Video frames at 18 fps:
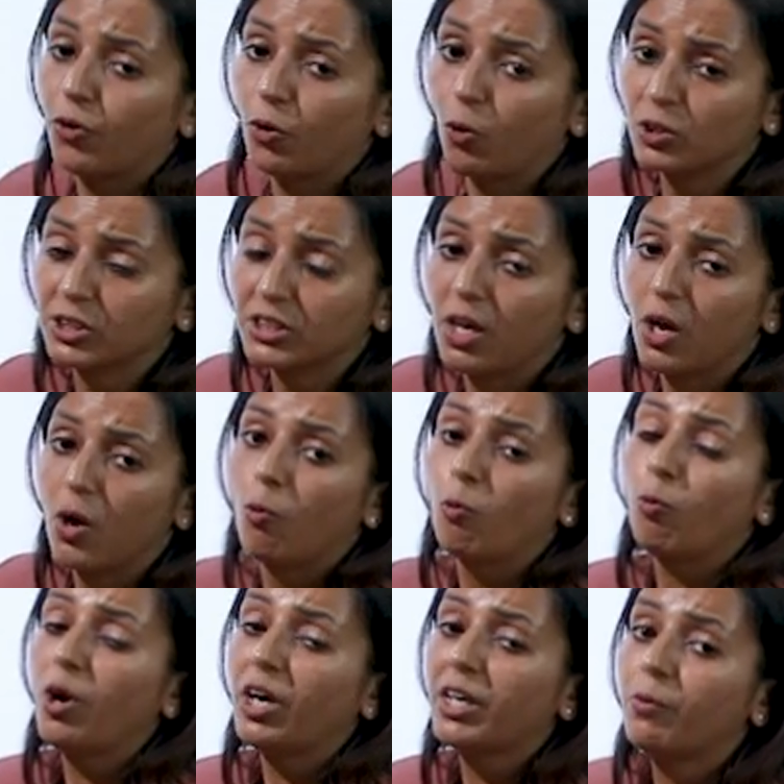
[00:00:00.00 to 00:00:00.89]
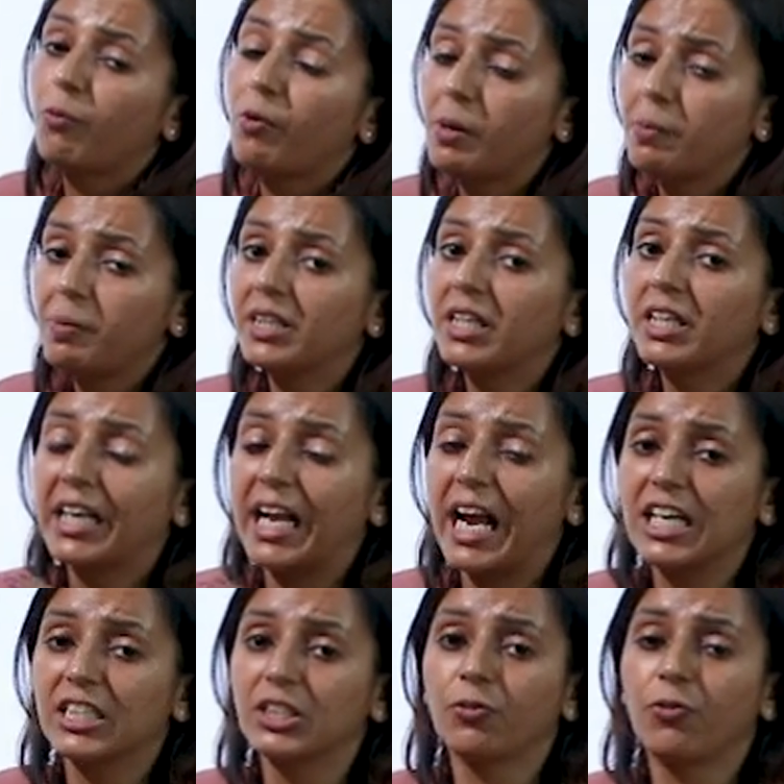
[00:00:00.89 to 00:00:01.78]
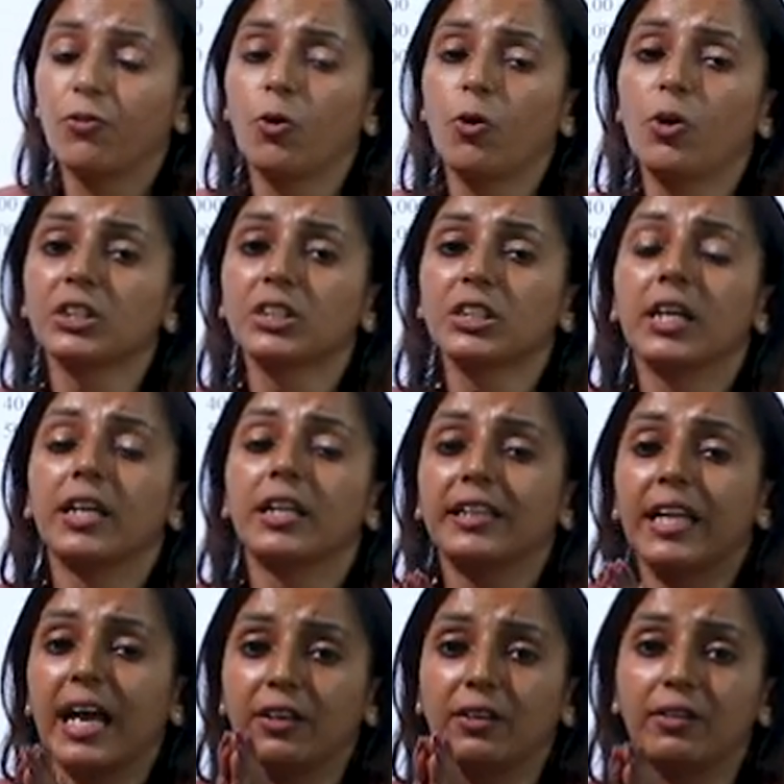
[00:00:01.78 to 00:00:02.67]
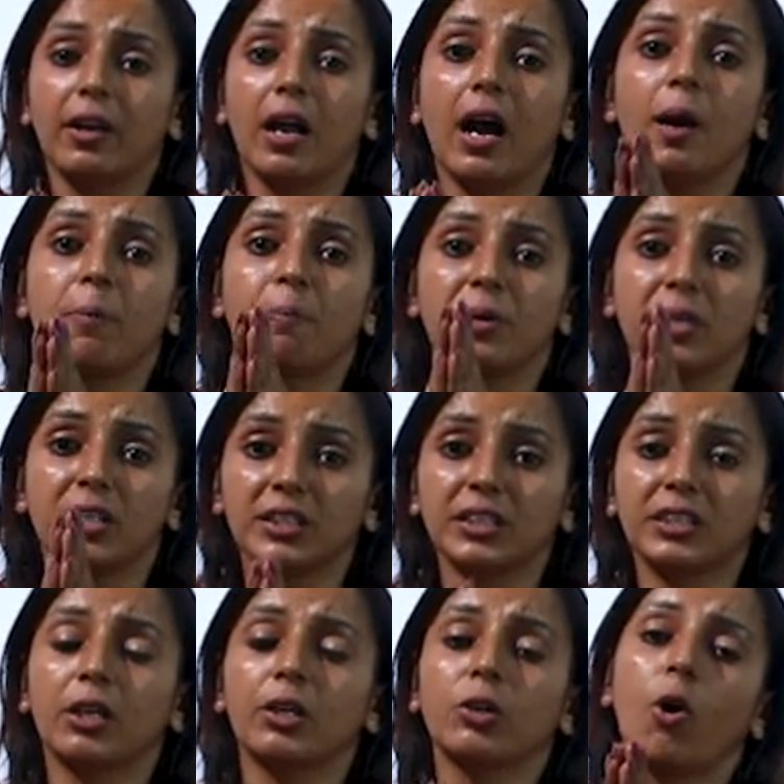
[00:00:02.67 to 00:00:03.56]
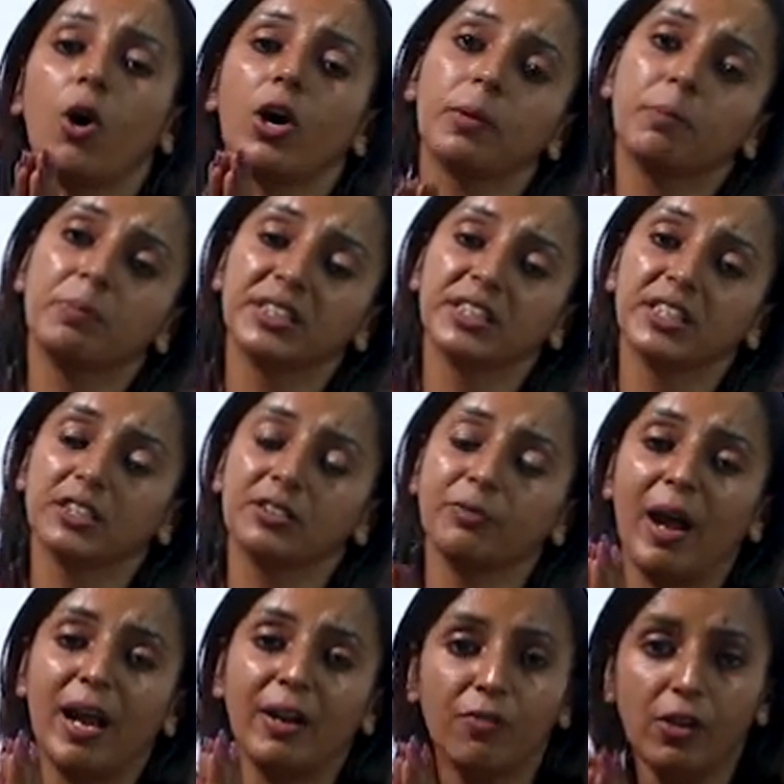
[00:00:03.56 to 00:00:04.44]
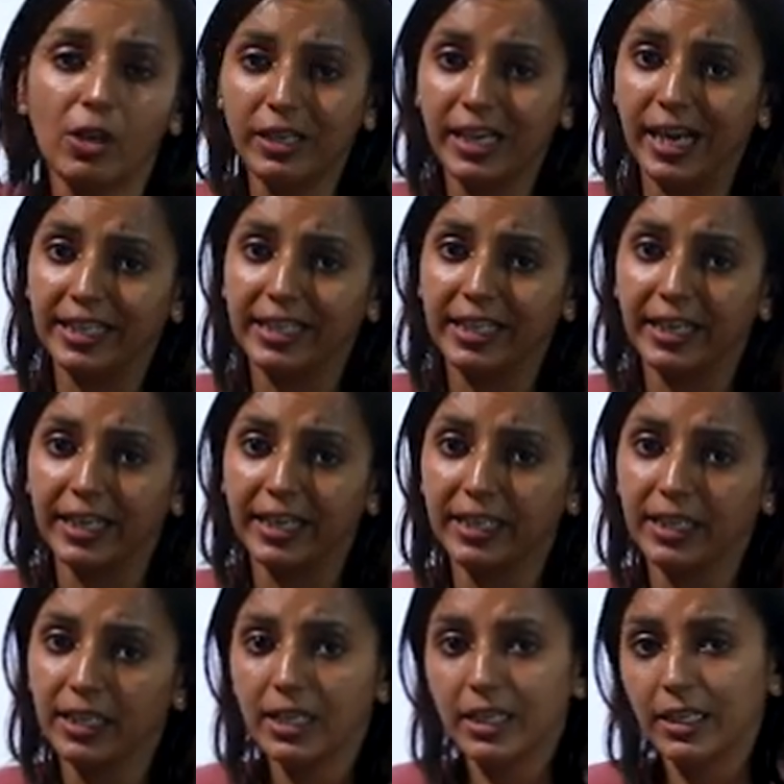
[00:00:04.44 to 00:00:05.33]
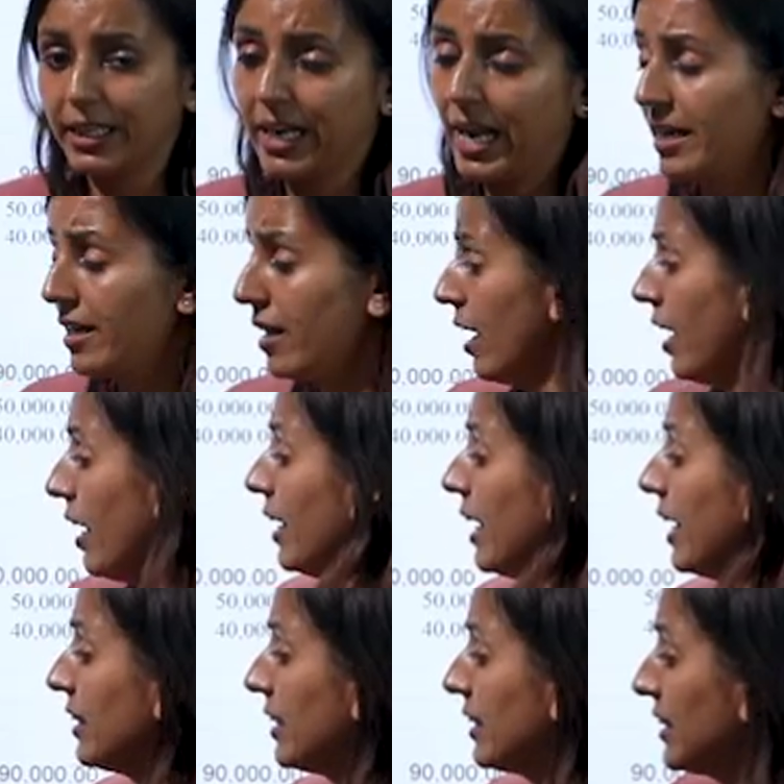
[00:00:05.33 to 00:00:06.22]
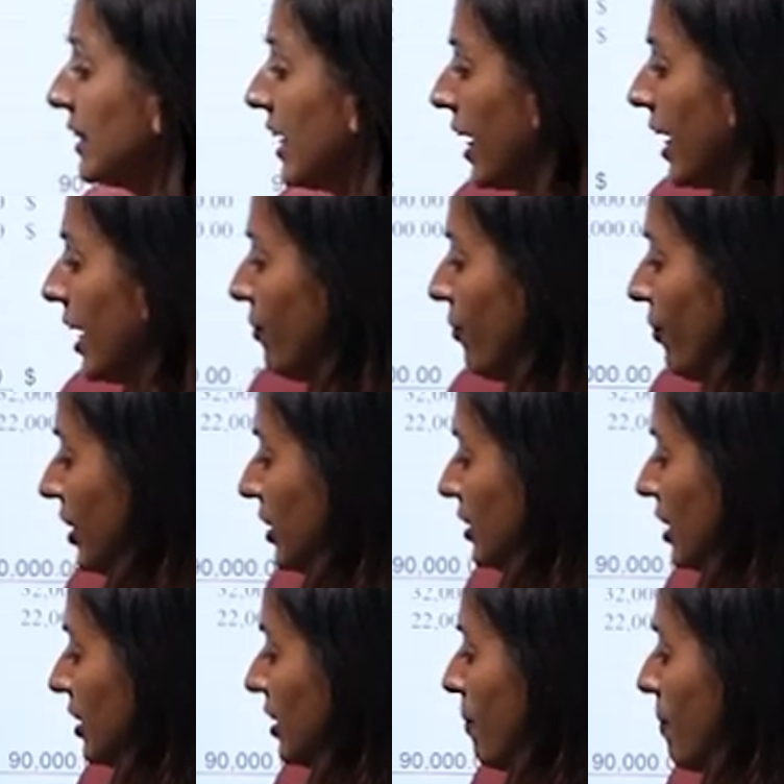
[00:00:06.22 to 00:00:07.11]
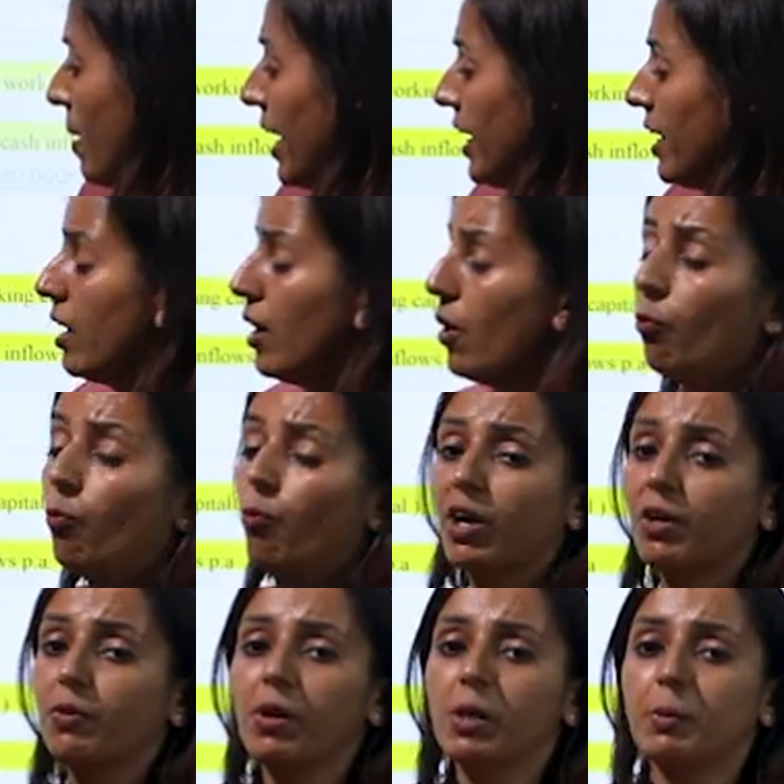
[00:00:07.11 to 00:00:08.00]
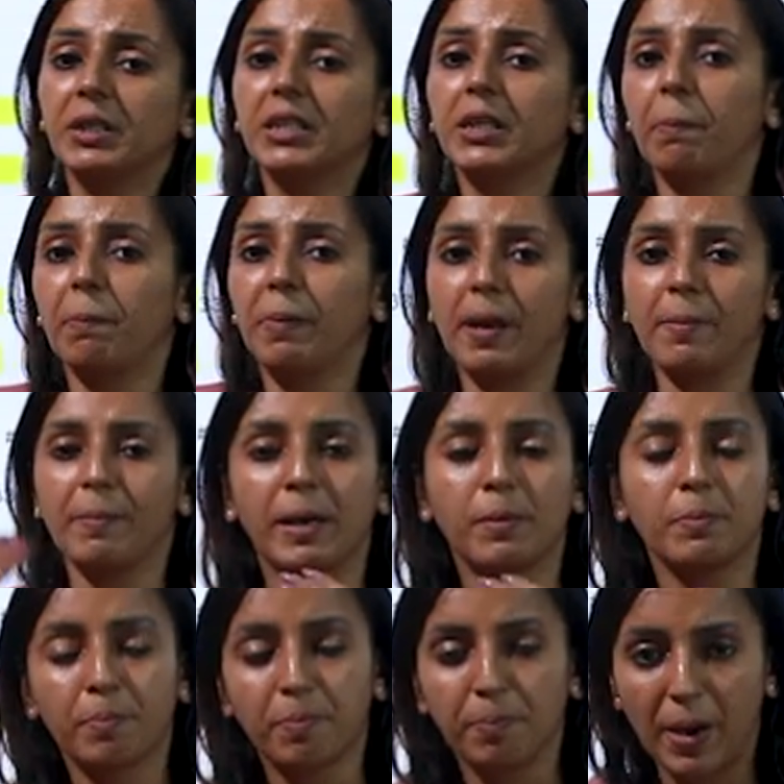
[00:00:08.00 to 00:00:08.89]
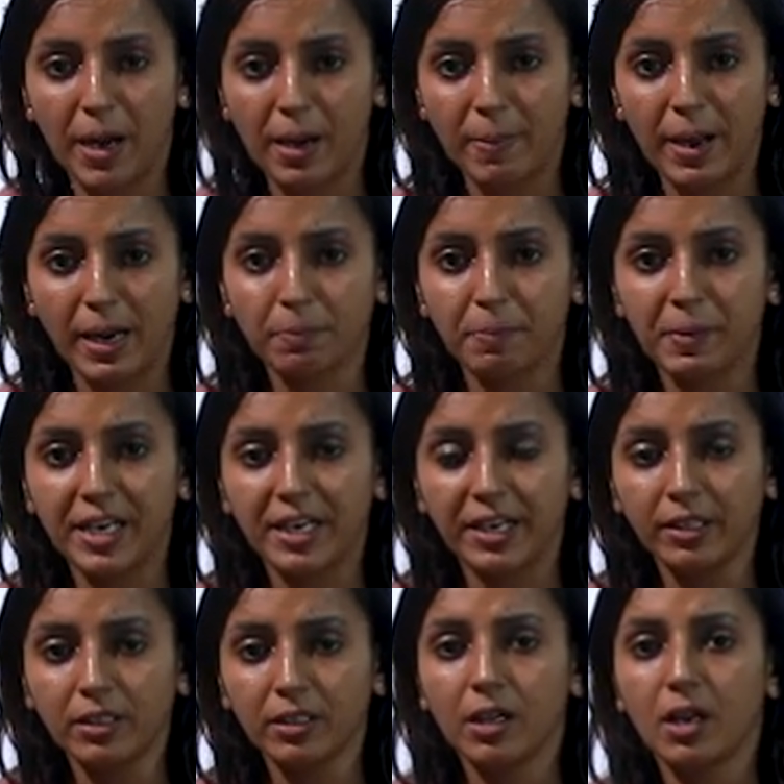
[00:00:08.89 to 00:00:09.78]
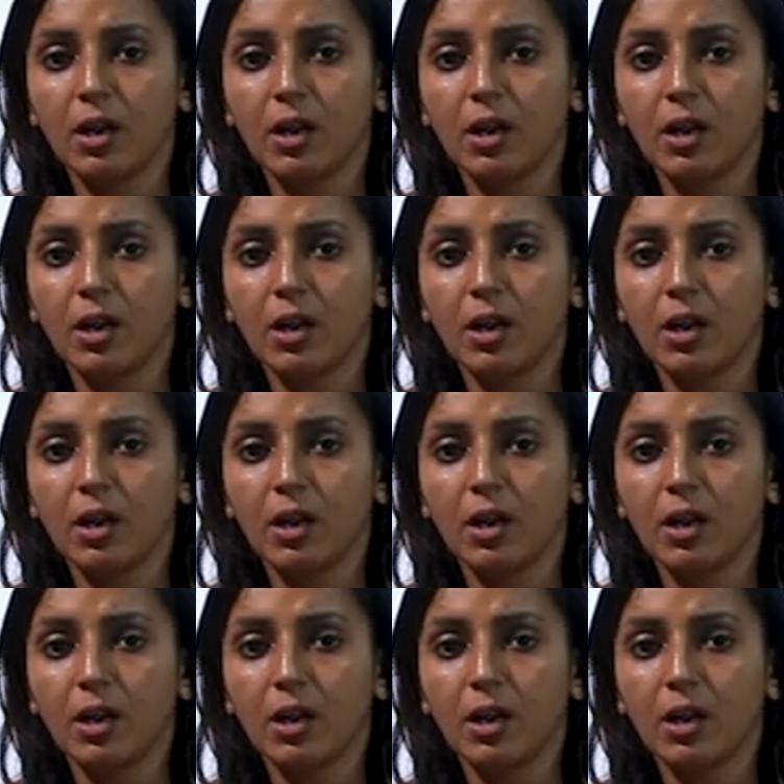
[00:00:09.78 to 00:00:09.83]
flows. What will be the cash flows that a person or a businessman will get? Right. In the second, we determine what will be the payback period,